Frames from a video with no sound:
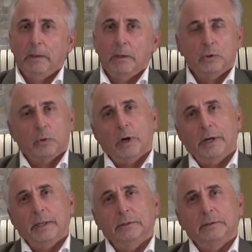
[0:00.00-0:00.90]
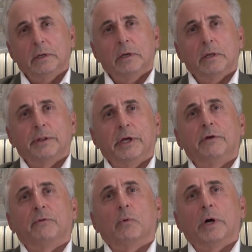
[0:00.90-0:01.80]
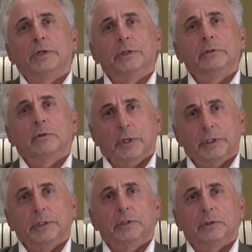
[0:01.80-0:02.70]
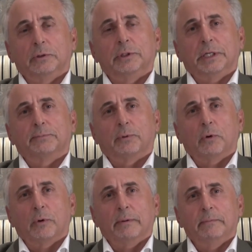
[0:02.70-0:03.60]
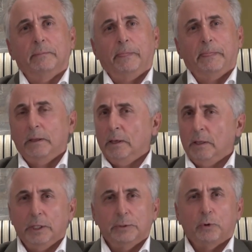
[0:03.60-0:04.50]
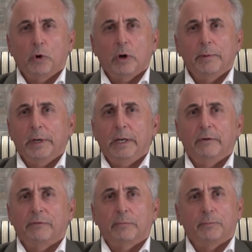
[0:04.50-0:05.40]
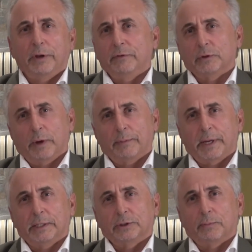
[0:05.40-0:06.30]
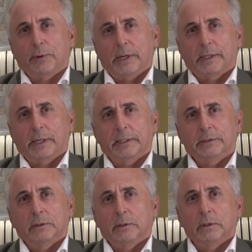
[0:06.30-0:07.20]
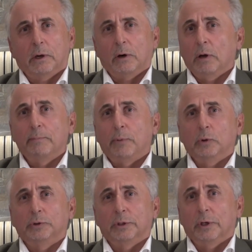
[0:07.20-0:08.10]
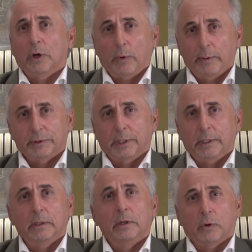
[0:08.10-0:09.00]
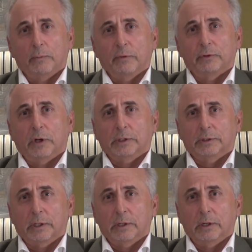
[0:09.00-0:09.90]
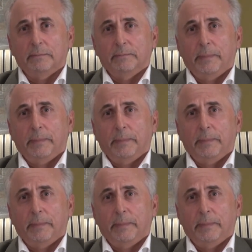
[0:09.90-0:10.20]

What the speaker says: To our audience, thank you for watching or listening to today's program. This program and any of our previous webcasts or podcasts are all posted on our website, cribwolftalks.com.